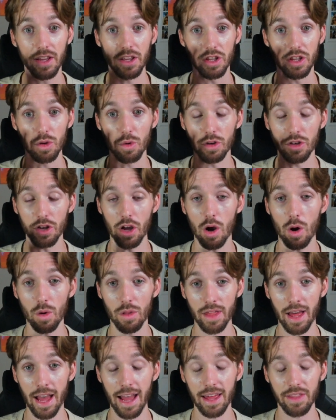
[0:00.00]
you would know
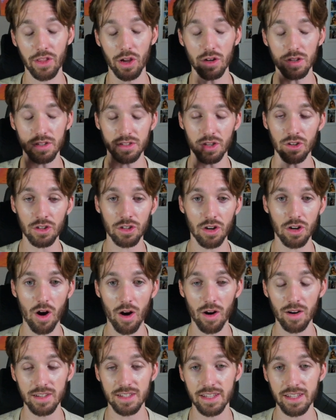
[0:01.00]
that there are certain
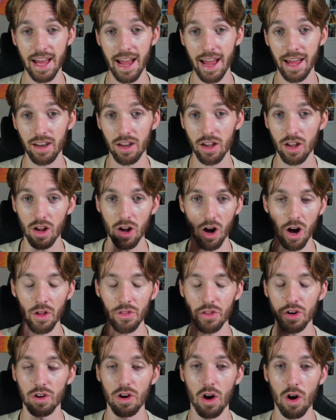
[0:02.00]
cards that on
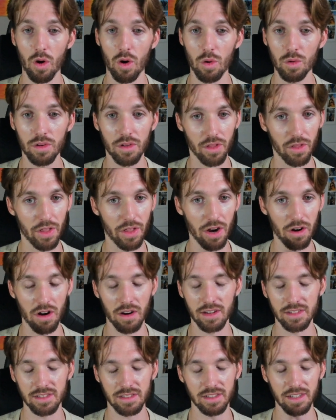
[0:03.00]
their own, they're
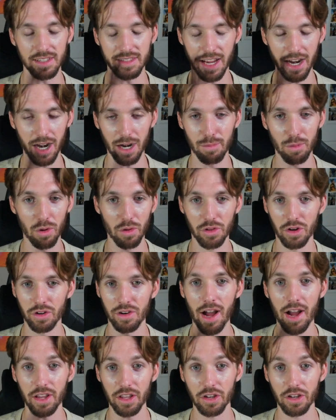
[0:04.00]
honestly terrible, they're
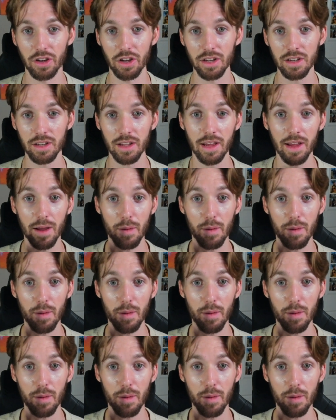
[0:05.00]
not good.